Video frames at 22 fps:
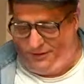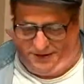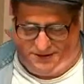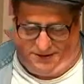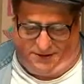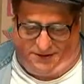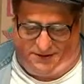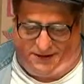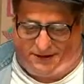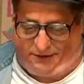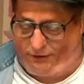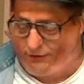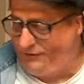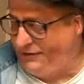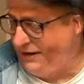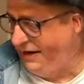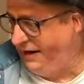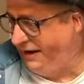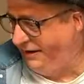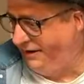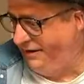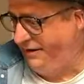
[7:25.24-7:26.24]
that's a thicker
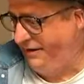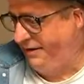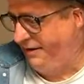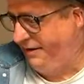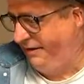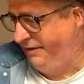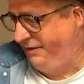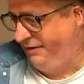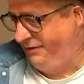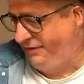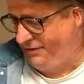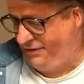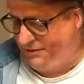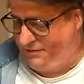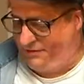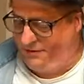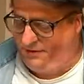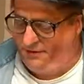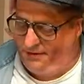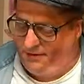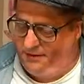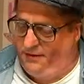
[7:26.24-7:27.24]
stack.
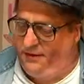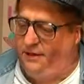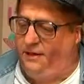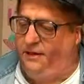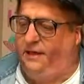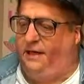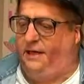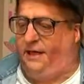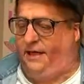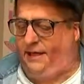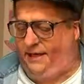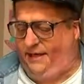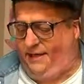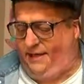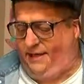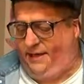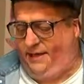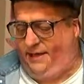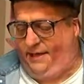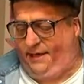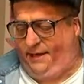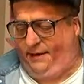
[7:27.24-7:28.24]
So,
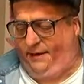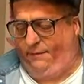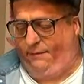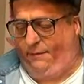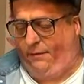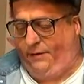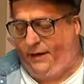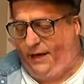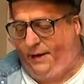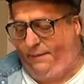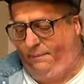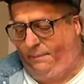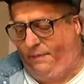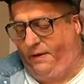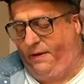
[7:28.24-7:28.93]
okay.